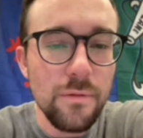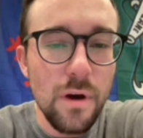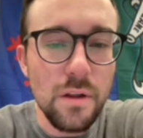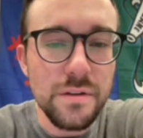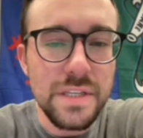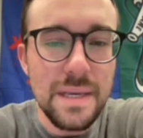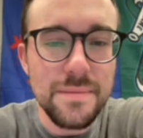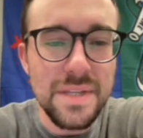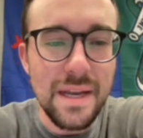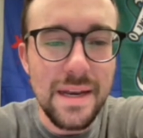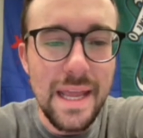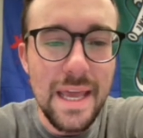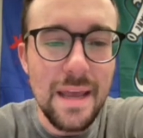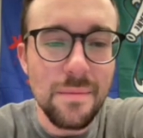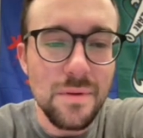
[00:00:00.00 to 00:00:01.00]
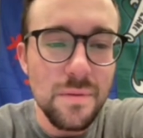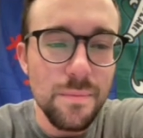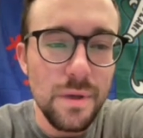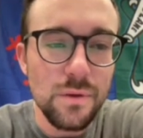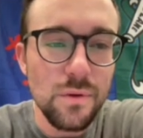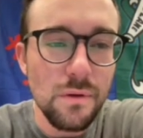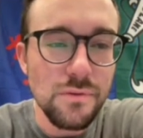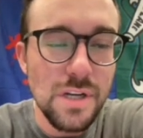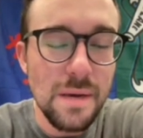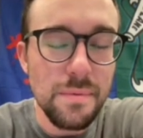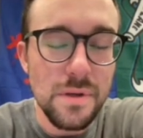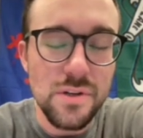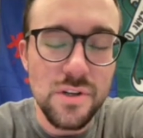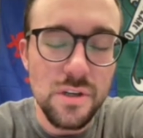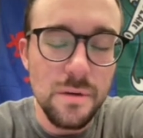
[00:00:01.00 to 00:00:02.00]
all the teams I named, Big 12
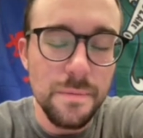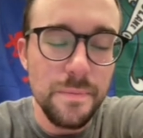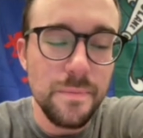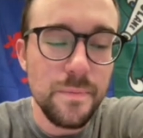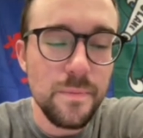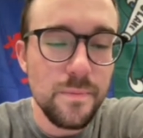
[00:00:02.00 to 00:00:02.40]
championship,